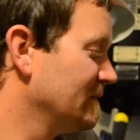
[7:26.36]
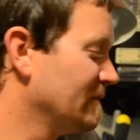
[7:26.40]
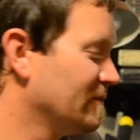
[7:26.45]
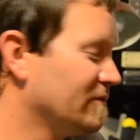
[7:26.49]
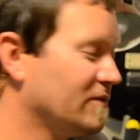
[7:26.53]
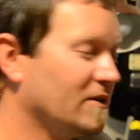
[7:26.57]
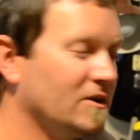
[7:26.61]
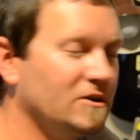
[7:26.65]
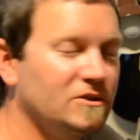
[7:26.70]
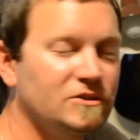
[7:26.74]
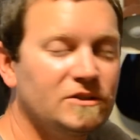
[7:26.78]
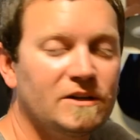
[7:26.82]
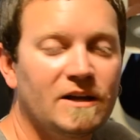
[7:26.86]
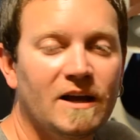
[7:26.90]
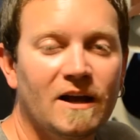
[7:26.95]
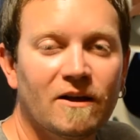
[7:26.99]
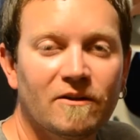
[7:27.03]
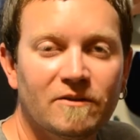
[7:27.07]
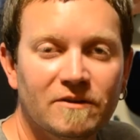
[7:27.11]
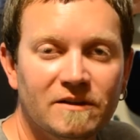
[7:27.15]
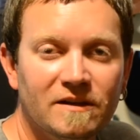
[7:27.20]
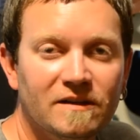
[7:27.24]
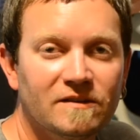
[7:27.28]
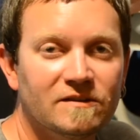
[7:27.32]

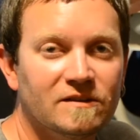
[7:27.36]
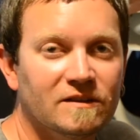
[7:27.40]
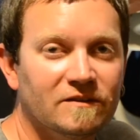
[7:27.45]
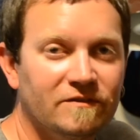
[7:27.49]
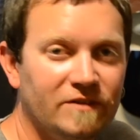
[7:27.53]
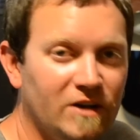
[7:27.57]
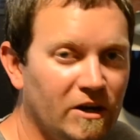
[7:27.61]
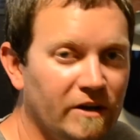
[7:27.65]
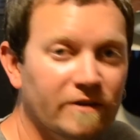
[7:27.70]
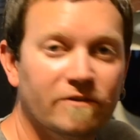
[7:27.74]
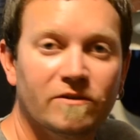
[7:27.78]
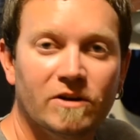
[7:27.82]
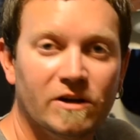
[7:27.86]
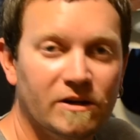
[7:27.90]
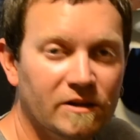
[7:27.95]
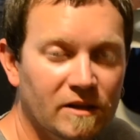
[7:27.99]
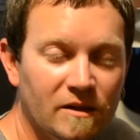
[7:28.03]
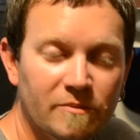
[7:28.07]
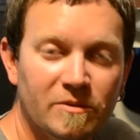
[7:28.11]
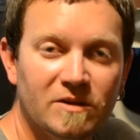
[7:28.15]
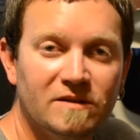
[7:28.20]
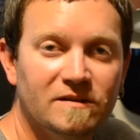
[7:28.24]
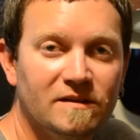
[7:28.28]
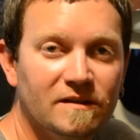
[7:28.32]
functionality is very, very
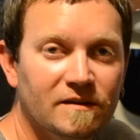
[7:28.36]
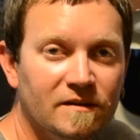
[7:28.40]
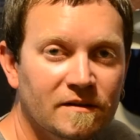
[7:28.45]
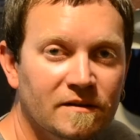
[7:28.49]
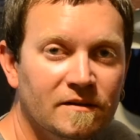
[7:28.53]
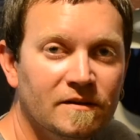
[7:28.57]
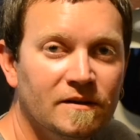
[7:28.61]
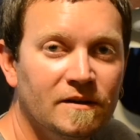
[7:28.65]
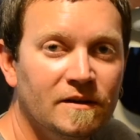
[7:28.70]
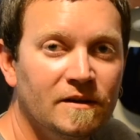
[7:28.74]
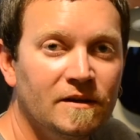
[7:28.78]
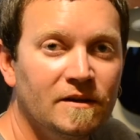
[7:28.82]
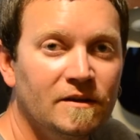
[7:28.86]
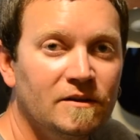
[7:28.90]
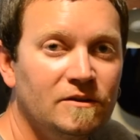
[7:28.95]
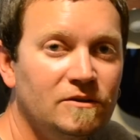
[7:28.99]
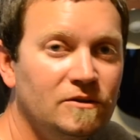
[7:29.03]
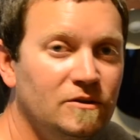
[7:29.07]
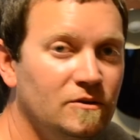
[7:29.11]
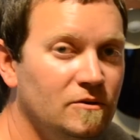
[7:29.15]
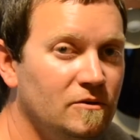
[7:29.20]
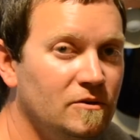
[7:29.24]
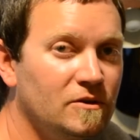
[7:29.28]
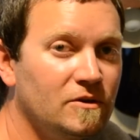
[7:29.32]
limited.
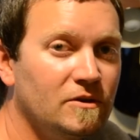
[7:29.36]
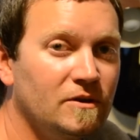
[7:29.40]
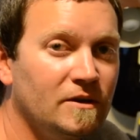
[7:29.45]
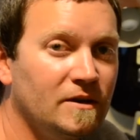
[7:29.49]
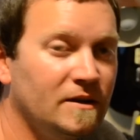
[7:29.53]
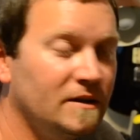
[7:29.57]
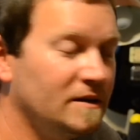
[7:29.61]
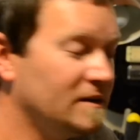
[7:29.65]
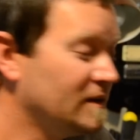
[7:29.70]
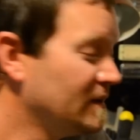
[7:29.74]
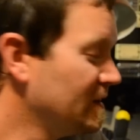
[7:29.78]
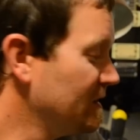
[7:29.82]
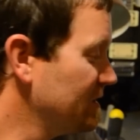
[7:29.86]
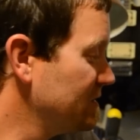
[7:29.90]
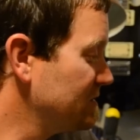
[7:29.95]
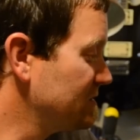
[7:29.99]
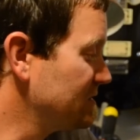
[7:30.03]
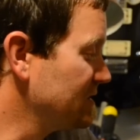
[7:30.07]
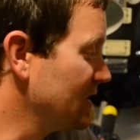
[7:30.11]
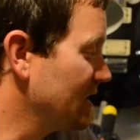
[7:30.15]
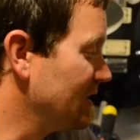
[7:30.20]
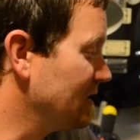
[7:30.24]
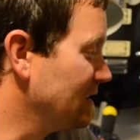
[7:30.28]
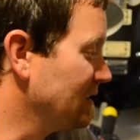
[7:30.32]
You could
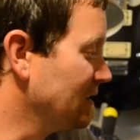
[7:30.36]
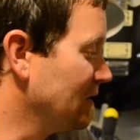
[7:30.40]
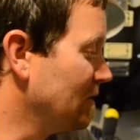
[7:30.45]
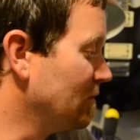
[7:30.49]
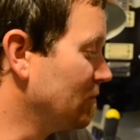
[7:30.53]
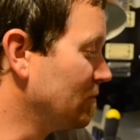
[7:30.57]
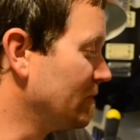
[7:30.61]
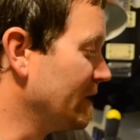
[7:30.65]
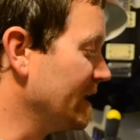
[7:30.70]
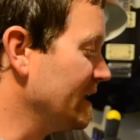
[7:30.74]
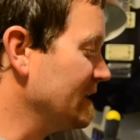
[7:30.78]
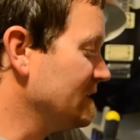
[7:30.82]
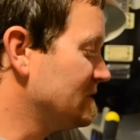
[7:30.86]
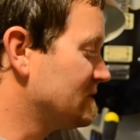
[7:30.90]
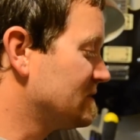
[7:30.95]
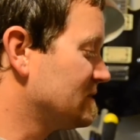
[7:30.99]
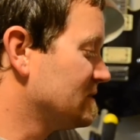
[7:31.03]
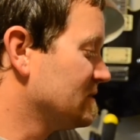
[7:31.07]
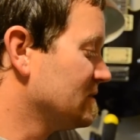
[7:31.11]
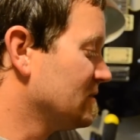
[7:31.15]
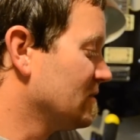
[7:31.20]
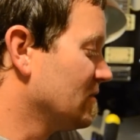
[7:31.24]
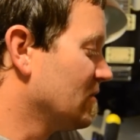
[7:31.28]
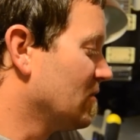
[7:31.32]
set low
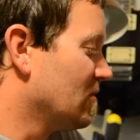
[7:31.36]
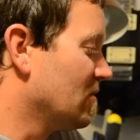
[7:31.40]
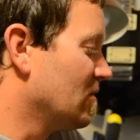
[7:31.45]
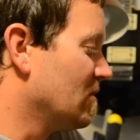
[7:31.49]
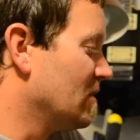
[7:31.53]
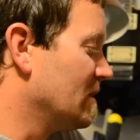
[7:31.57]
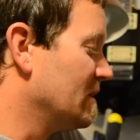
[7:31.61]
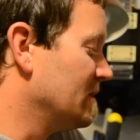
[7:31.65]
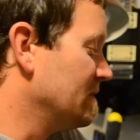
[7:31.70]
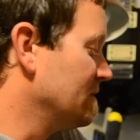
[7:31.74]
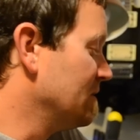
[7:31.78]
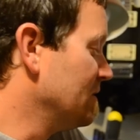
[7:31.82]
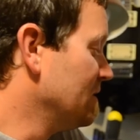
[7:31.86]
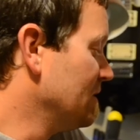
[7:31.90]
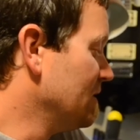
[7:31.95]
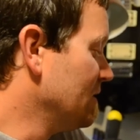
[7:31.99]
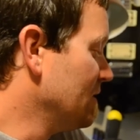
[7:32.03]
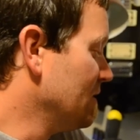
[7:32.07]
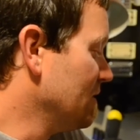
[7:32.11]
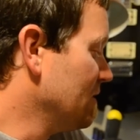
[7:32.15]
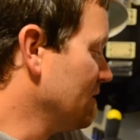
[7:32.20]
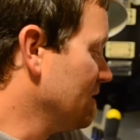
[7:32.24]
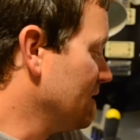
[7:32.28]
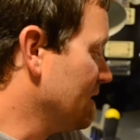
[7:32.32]
rates on
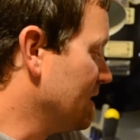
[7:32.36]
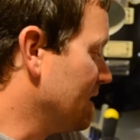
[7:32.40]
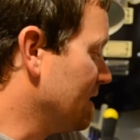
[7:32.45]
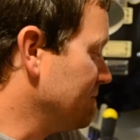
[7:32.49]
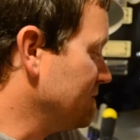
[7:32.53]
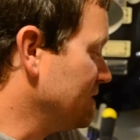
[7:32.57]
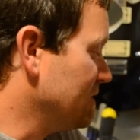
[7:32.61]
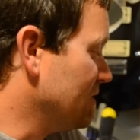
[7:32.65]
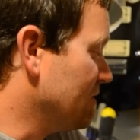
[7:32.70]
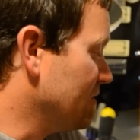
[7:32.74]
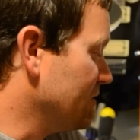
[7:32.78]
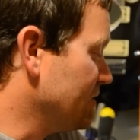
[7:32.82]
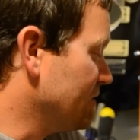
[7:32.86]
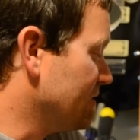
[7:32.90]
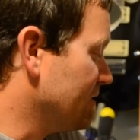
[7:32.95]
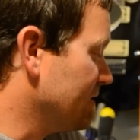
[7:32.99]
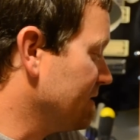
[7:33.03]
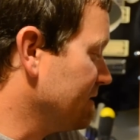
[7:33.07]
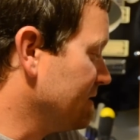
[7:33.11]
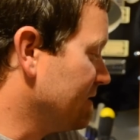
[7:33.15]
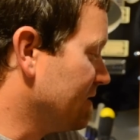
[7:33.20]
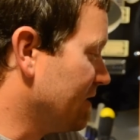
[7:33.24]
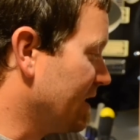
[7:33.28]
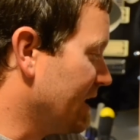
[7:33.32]
your
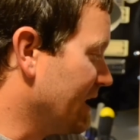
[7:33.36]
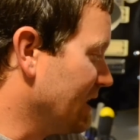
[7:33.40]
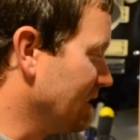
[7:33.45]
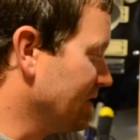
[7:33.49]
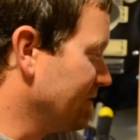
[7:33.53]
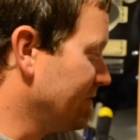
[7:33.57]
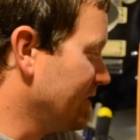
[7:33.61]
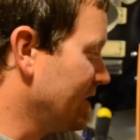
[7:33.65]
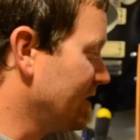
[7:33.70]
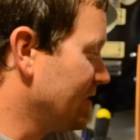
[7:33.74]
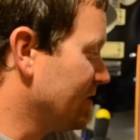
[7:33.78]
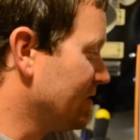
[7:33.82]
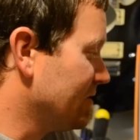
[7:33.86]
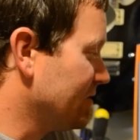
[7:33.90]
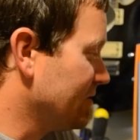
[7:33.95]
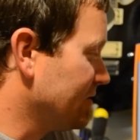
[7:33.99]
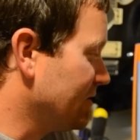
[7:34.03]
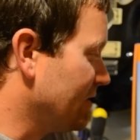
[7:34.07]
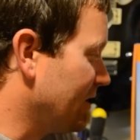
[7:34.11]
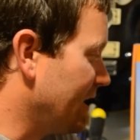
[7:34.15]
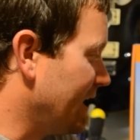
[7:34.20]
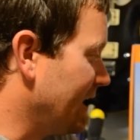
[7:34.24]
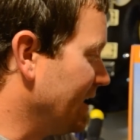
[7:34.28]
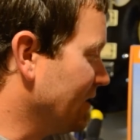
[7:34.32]
elevator,
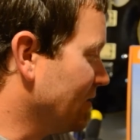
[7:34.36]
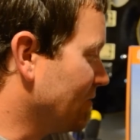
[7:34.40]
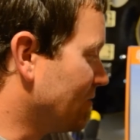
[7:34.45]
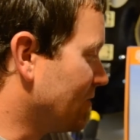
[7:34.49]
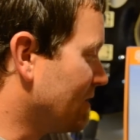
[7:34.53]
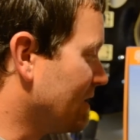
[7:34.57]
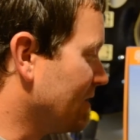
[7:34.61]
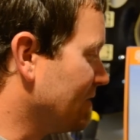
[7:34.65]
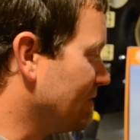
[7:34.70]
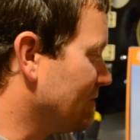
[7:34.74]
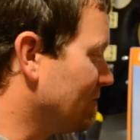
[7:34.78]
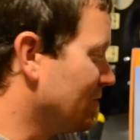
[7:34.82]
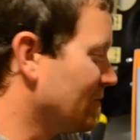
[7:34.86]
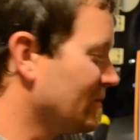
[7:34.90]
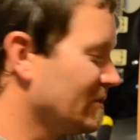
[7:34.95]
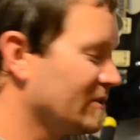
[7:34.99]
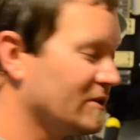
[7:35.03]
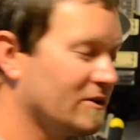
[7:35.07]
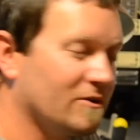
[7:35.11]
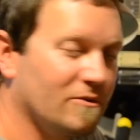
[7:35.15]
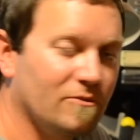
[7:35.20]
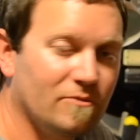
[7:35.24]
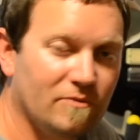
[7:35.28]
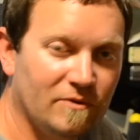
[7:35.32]
your aileron, or
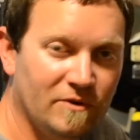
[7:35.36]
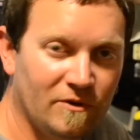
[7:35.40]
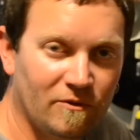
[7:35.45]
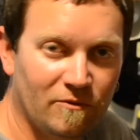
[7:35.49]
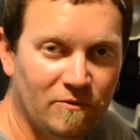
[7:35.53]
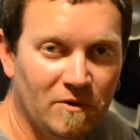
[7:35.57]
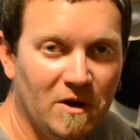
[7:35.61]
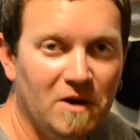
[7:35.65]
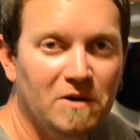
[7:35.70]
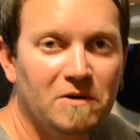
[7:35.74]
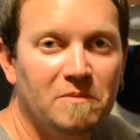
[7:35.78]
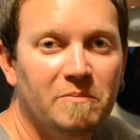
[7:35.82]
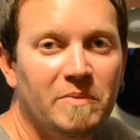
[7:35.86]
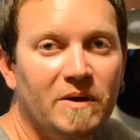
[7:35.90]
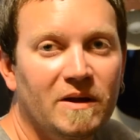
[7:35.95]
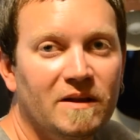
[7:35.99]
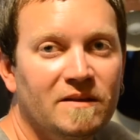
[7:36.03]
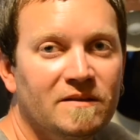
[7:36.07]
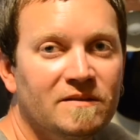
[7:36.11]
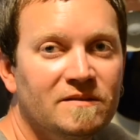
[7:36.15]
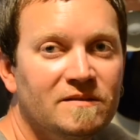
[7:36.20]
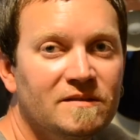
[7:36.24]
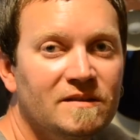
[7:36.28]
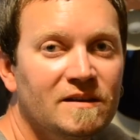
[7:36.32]
your rudder
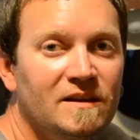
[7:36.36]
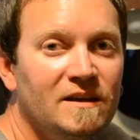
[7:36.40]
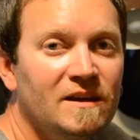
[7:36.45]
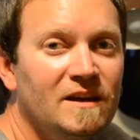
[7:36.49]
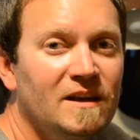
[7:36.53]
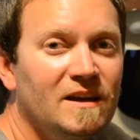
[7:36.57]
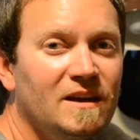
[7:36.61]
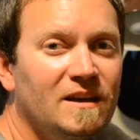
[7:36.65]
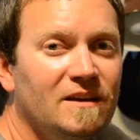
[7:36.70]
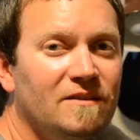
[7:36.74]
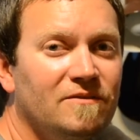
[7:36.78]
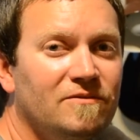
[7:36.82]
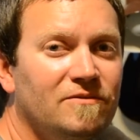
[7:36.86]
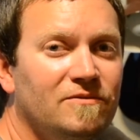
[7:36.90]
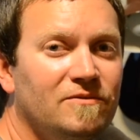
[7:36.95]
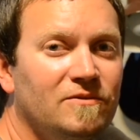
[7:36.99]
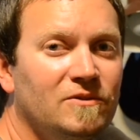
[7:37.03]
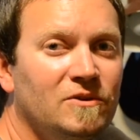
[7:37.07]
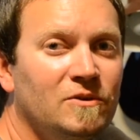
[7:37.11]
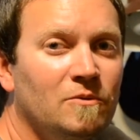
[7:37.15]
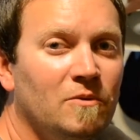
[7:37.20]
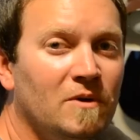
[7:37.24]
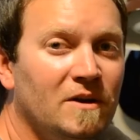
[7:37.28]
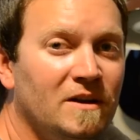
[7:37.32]
buttons. If
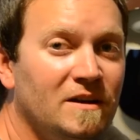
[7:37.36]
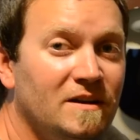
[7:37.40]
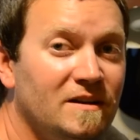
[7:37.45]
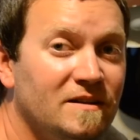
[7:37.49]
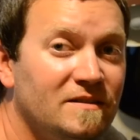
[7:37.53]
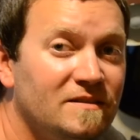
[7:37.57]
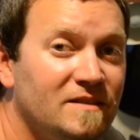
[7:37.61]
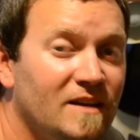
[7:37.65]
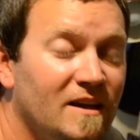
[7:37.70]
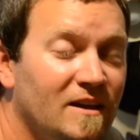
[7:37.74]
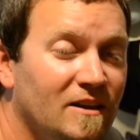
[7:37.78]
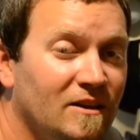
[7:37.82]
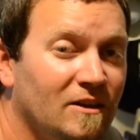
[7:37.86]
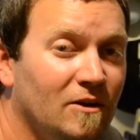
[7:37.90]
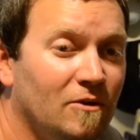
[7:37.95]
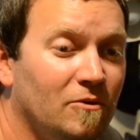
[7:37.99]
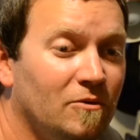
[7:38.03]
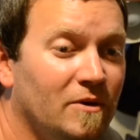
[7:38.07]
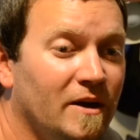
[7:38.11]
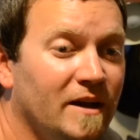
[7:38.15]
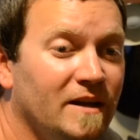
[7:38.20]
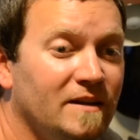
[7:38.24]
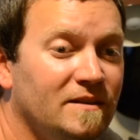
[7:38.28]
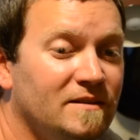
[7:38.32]
you wanted to set low
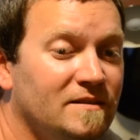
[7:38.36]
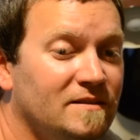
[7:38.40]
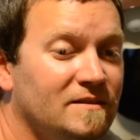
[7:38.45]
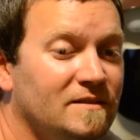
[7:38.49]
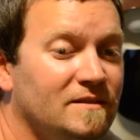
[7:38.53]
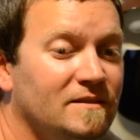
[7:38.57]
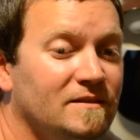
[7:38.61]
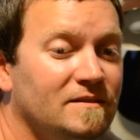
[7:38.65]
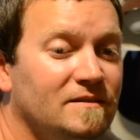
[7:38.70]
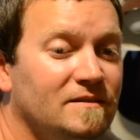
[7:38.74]
rates